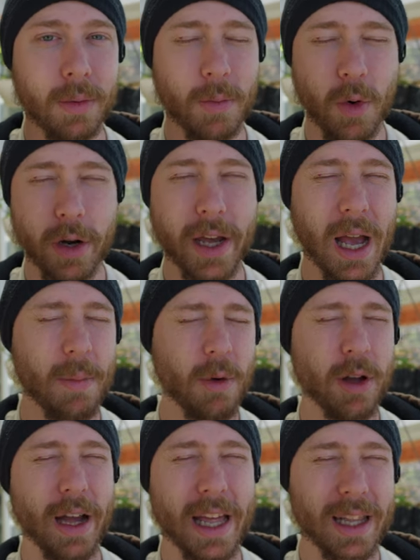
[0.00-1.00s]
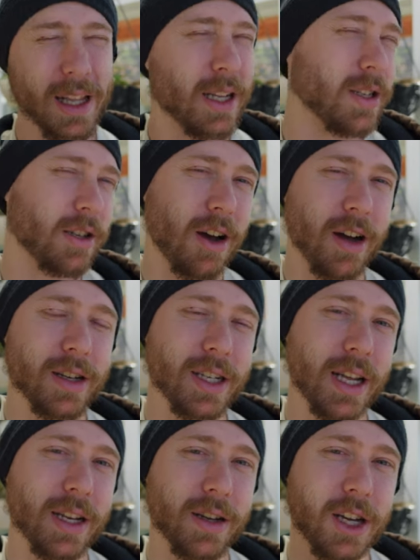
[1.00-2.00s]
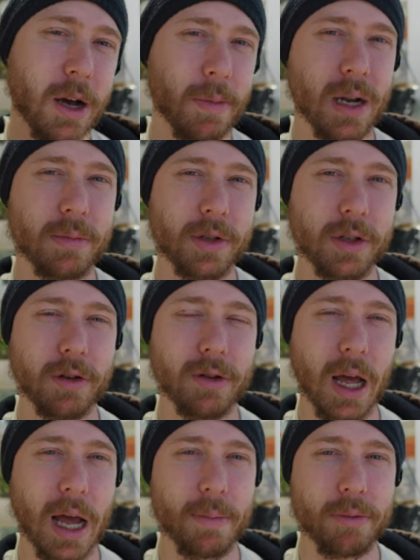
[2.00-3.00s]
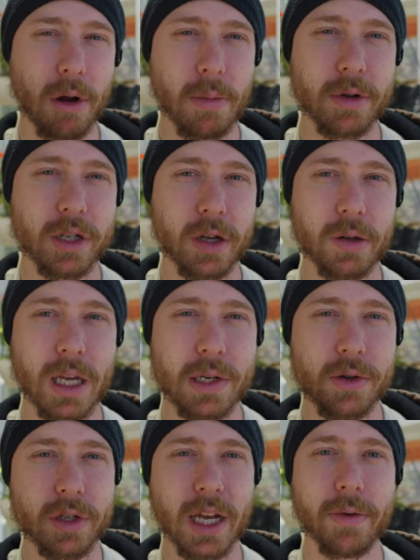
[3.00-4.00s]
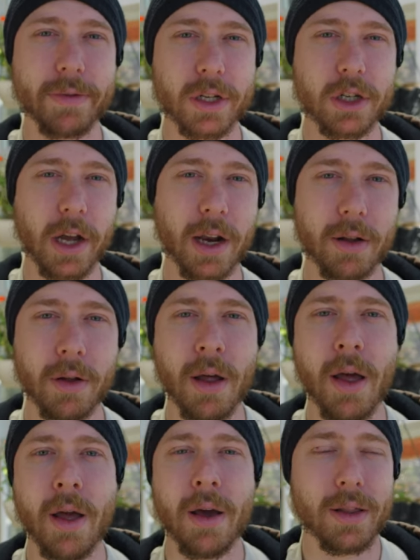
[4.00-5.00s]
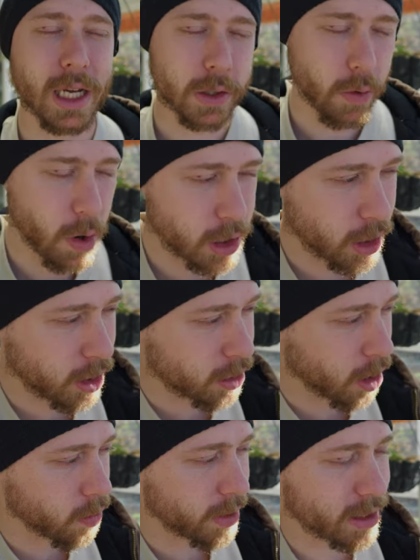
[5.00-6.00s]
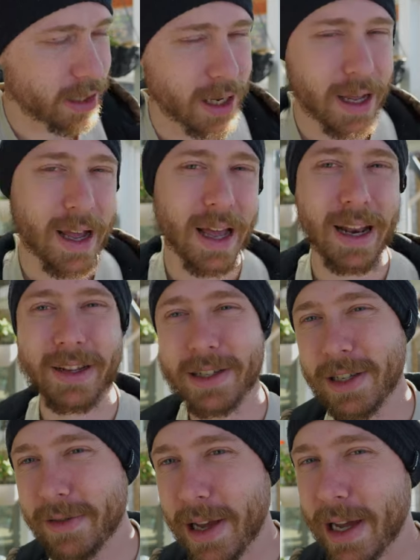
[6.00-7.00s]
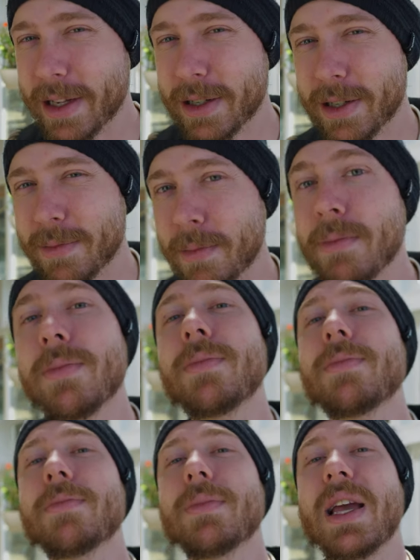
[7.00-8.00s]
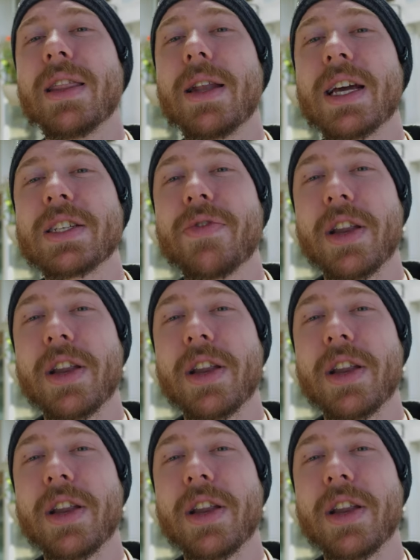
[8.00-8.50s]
More camera and lens content coming up soon, I promise you. Thanks for sticking with the channel. Thanks for watching as always, and I'll see you guys in the next